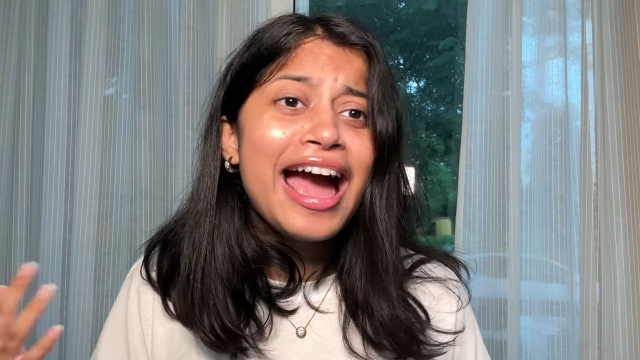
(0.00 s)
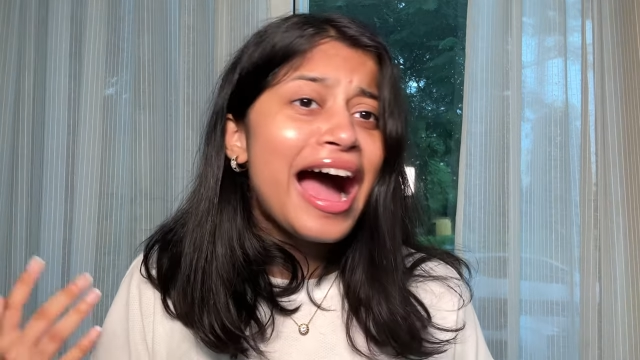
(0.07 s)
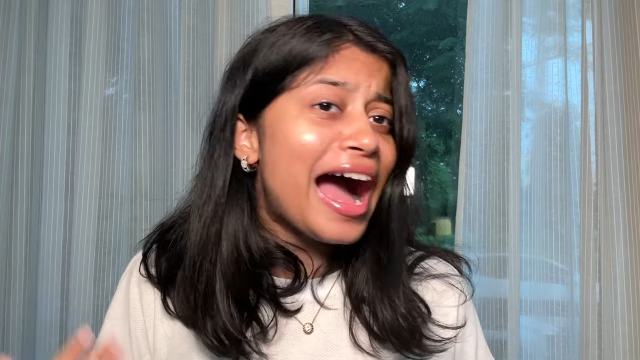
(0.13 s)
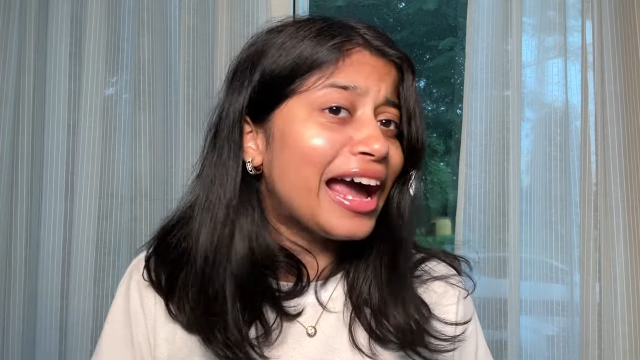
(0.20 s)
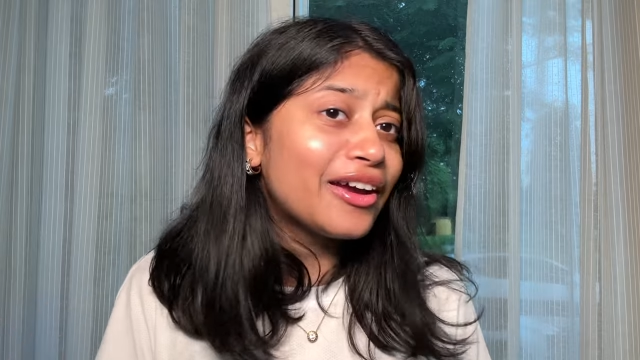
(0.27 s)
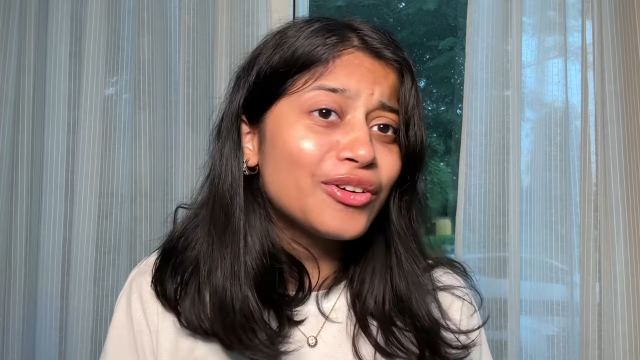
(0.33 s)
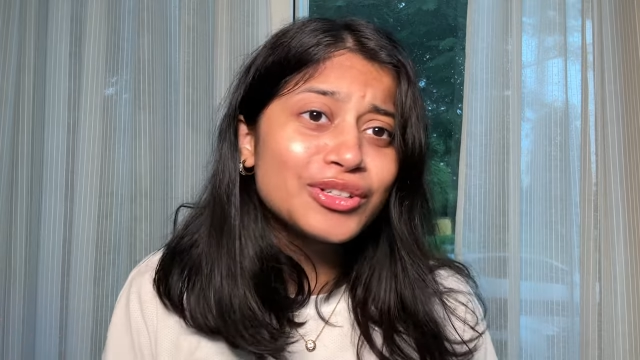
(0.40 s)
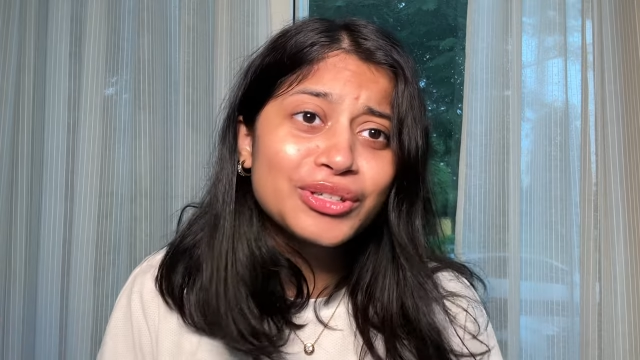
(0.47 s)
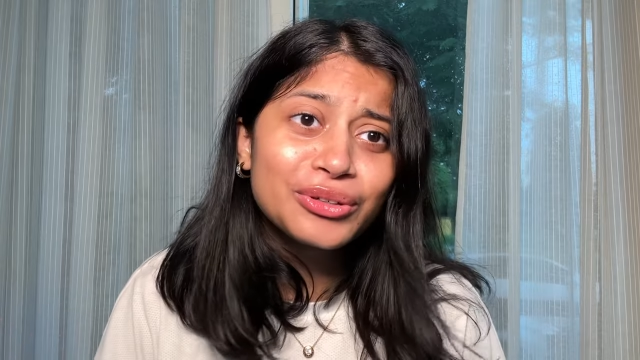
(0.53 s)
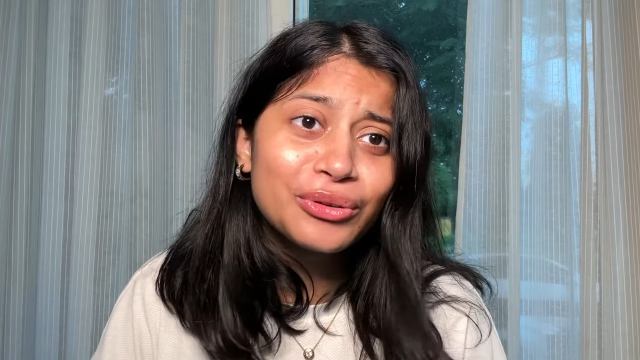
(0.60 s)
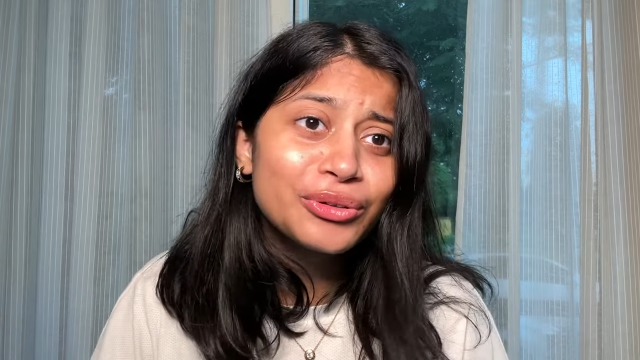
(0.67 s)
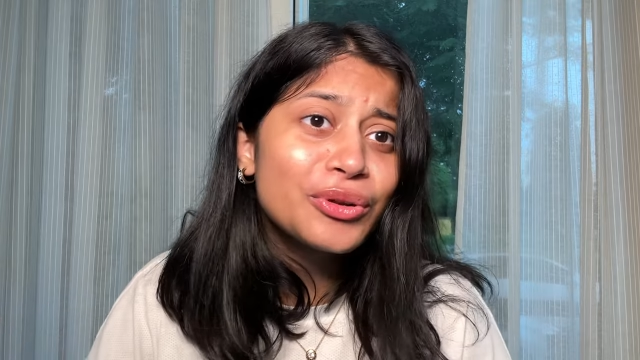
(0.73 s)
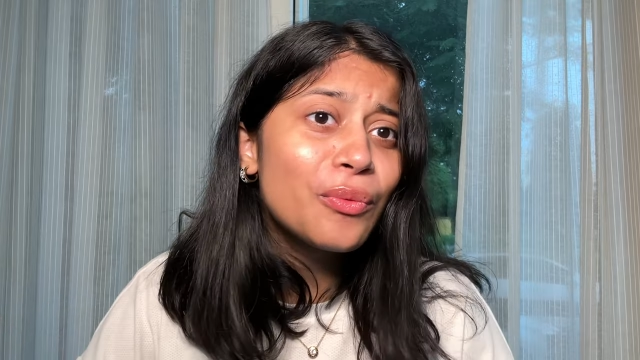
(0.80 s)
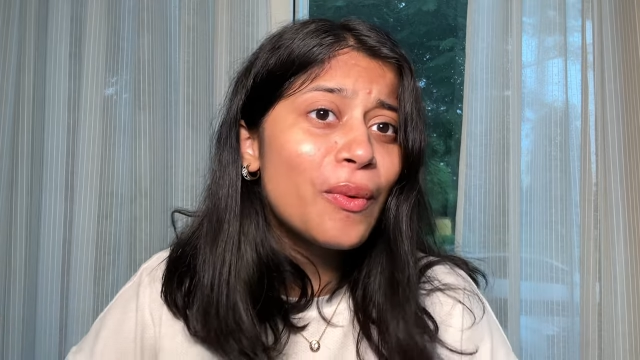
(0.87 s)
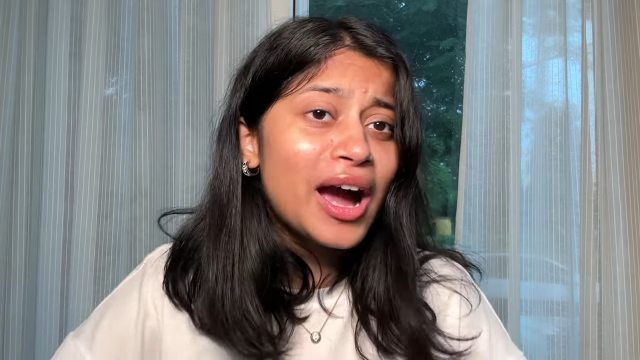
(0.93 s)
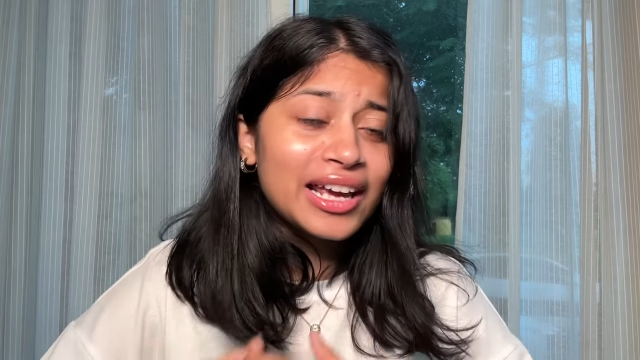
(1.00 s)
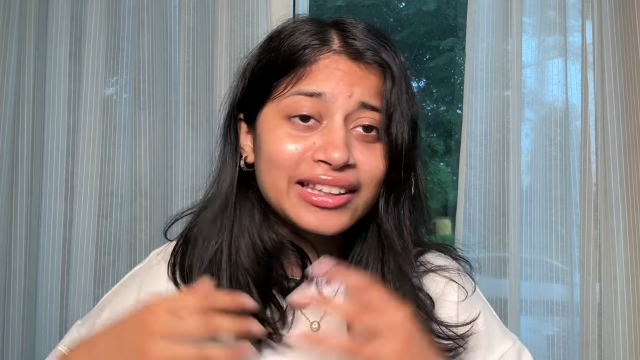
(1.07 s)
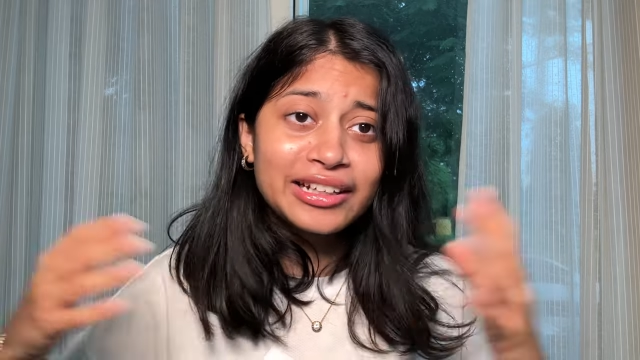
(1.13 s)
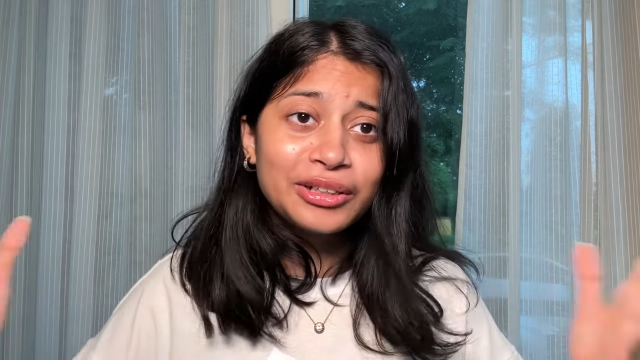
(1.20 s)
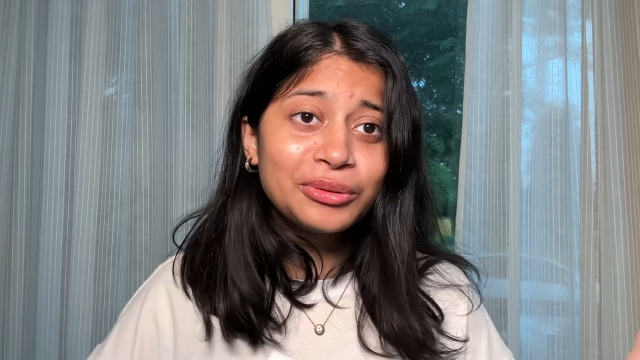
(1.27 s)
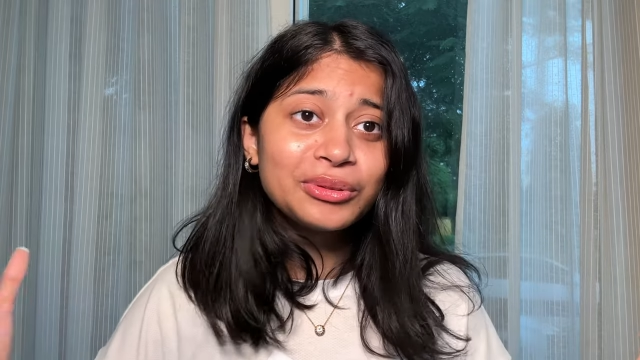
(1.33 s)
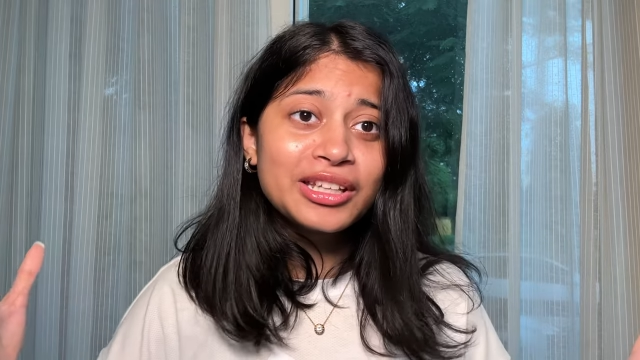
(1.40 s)
I also don't know why
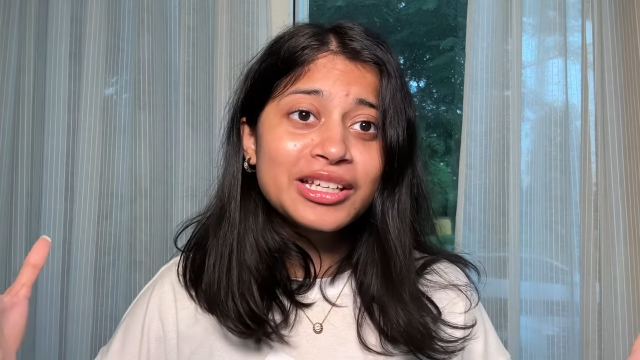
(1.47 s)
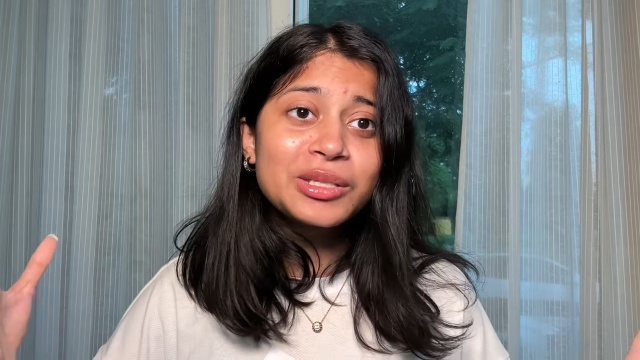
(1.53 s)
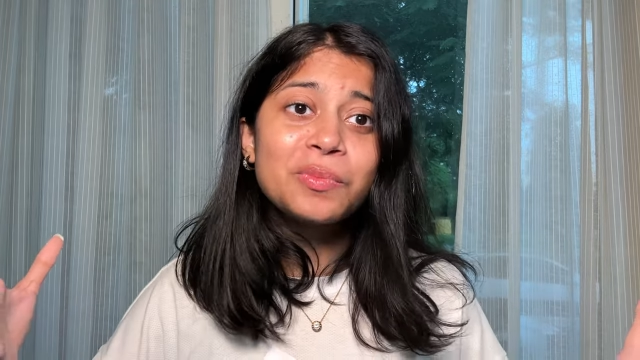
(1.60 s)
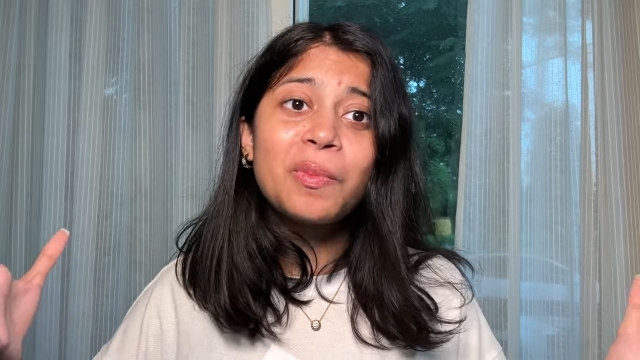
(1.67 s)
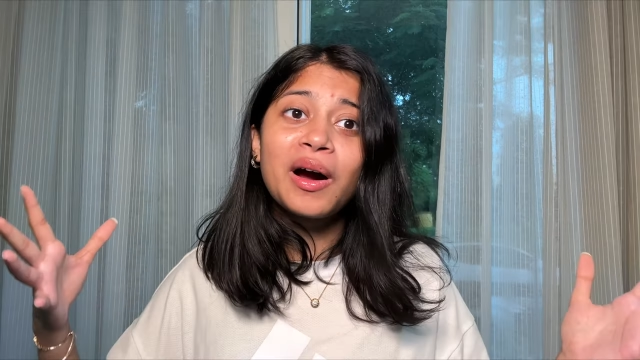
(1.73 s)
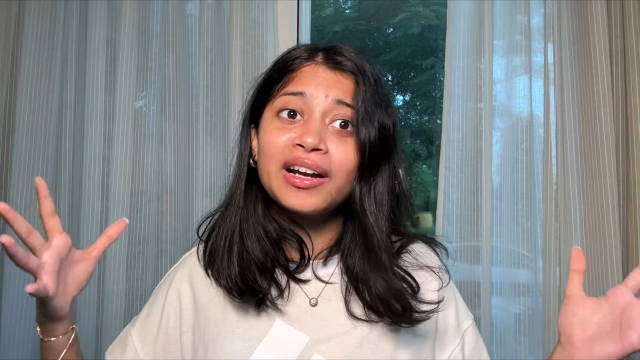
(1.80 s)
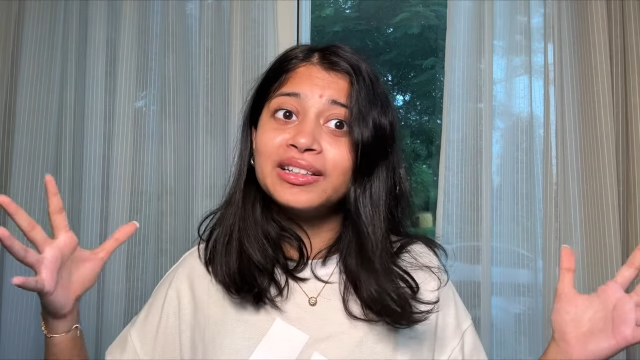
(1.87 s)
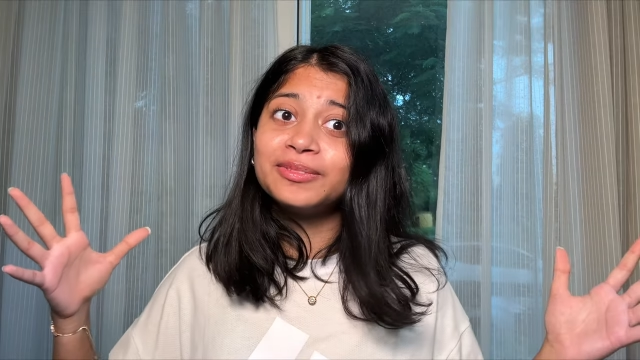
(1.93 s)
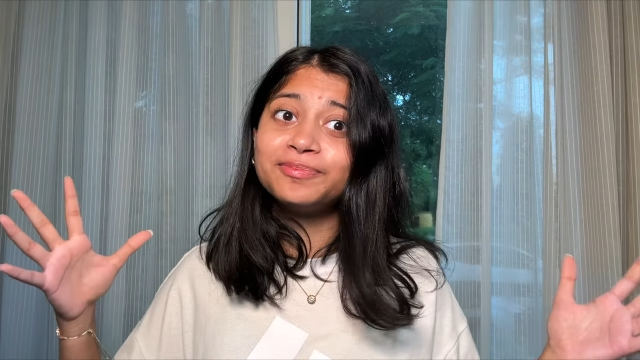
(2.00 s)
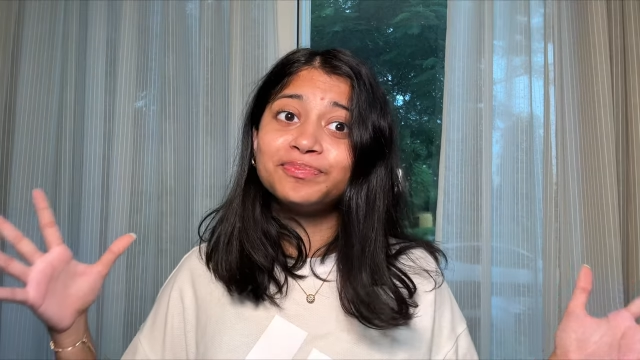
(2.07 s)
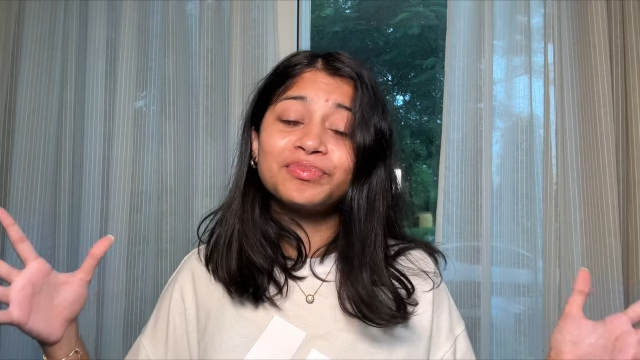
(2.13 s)
they do this, but